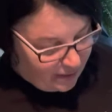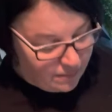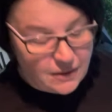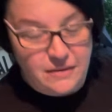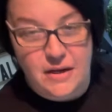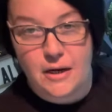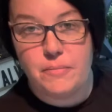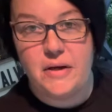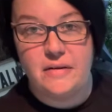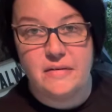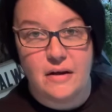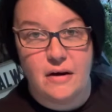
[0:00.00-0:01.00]
I'm gonna take a
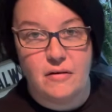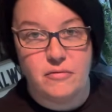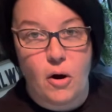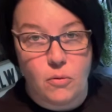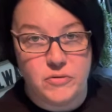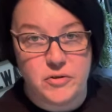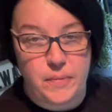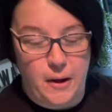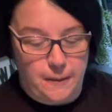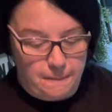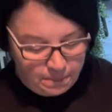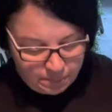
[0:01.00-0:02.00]
piece of
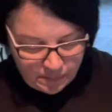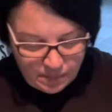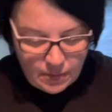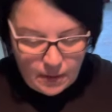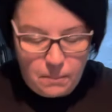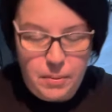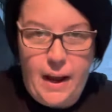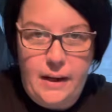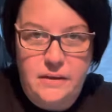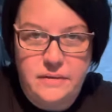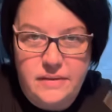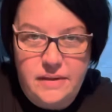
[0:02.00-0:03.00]
homespun, black
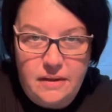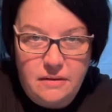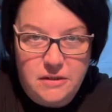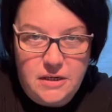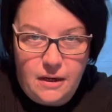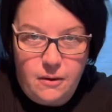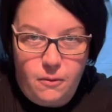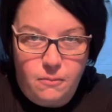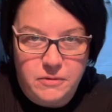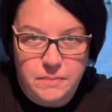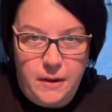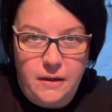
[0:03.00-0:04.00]
and tan check
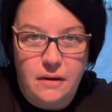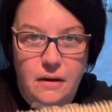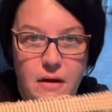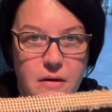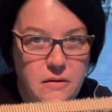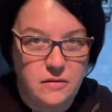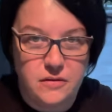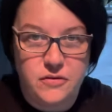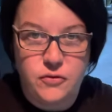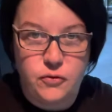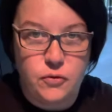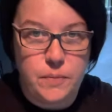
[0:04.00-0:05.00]
homespun, just a
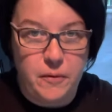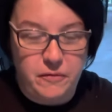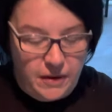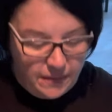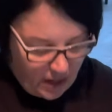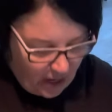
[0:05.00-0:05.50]
strip of it that I